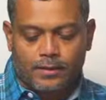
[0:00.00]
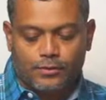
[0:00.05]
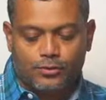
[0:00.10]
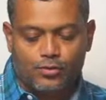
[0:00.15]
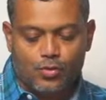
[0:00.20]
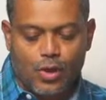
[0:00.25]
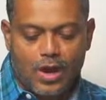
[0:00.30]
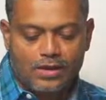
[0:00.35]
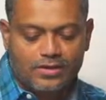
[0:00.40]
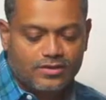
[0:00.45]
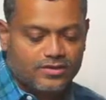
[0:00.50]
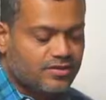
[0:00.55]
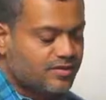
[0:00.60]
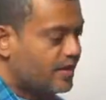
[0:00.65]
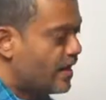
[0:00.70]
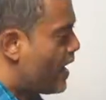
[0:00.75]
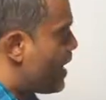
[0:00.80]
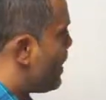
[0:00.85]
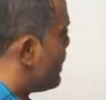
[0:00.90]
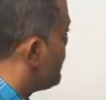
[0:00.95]
To
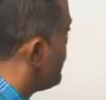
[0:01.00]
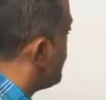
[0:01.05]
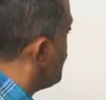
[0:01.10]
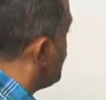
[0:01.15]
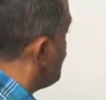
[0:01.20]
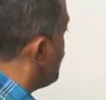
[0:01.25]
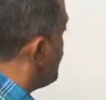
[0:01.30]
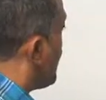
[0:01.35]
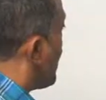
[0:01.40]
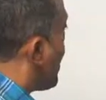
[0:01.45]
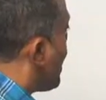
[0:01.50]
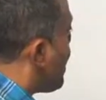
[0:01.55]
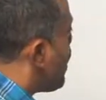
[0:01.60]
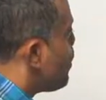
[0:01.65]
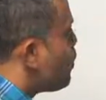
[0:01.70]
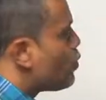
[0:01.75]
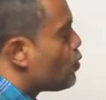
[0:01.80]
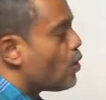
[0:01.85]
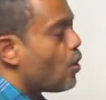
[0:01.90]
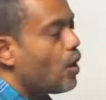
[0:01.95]
understand
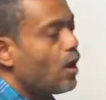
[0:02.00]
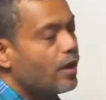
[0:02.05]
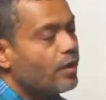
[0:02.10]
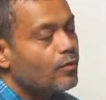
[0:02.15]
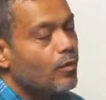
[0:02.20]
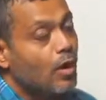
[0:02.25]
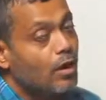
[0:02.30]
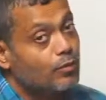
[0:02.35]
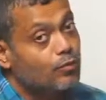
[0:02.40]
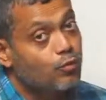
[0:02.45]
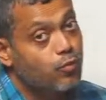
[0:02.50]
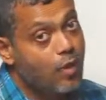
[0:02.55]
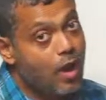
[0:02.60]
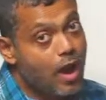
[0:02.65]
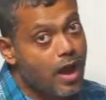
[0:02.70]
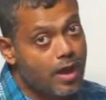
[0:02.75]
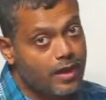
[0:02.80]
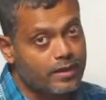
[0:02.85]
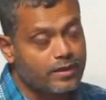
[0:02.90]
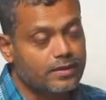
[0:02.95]
how and, and
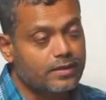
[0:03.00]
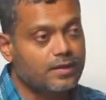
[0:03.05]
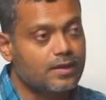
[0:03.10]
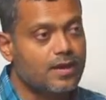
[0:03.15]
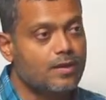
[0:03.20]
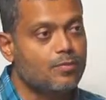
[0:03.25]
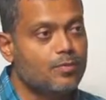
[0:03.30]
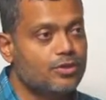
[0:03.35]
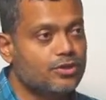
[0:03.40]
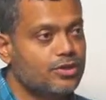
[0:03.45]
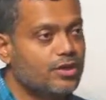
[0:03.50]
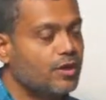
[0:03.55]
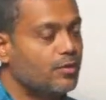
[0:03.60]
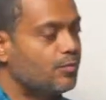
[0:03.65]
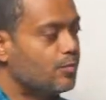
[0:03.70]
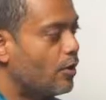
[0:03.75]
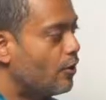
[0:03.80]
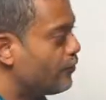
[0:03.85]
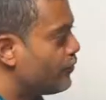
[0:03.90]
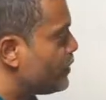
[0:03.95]
why commercial
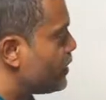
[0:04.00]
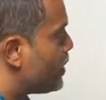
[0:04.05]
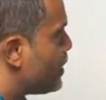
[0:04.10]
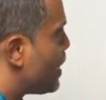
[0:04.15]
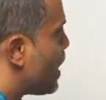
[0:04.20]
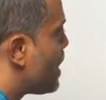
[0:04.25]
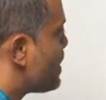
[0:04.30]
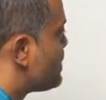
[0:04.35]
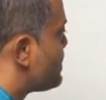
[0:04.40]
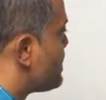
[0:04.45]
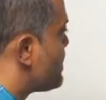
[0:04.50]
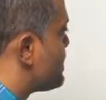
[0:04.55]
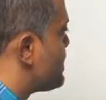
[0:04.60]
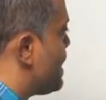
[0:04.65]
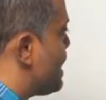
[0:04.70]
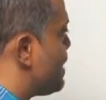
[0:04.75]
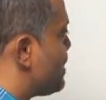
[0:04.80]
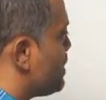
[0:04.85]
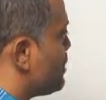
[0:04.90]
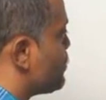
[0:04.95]
profit arises,
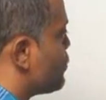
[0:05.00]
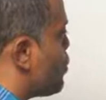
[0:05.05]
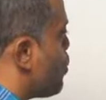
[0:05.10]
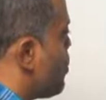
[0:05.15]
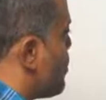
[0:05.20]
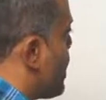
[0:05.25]
let us go